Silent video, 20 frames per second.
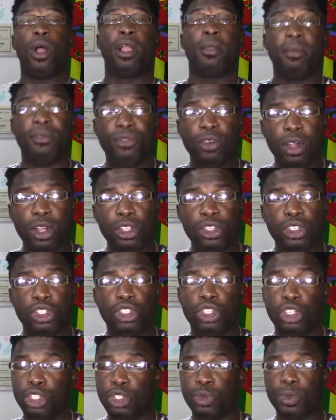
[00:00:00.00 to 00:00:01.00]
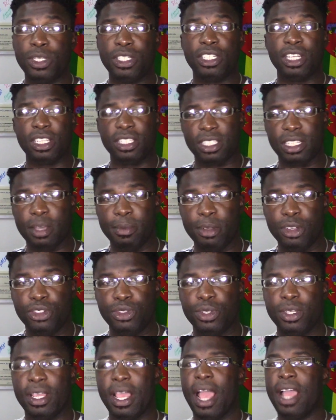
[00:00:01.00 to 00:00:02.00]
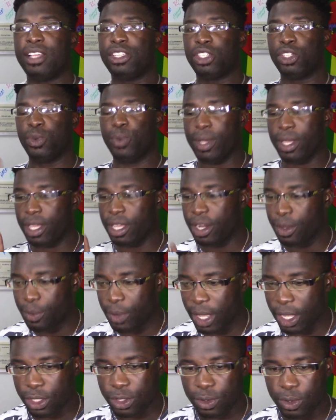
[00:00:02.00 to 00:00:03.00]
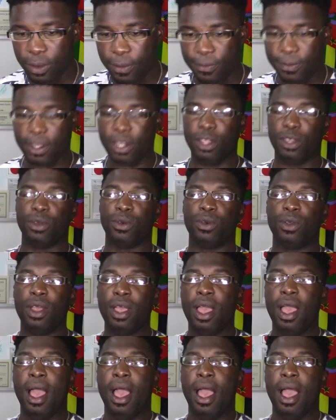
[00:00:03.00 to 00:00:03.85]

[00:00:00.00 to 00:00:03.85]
Welcome everyone to Junosuede Just Commentary, guys. So we're gonna react to a video.